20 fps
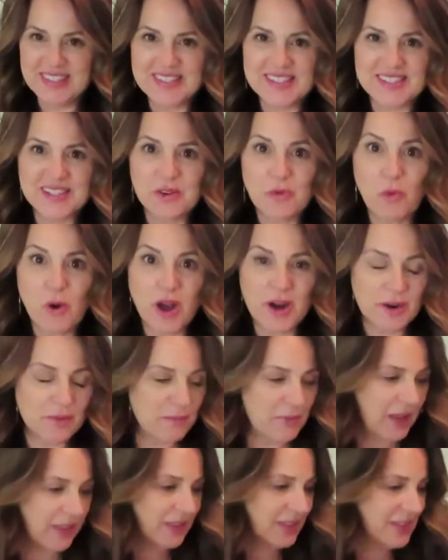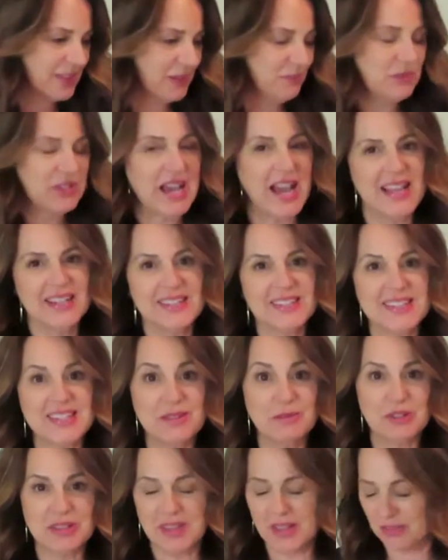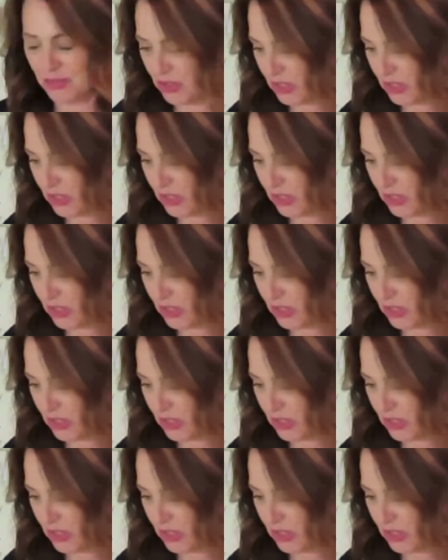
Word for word: these little watermelons. I'm dying to see what they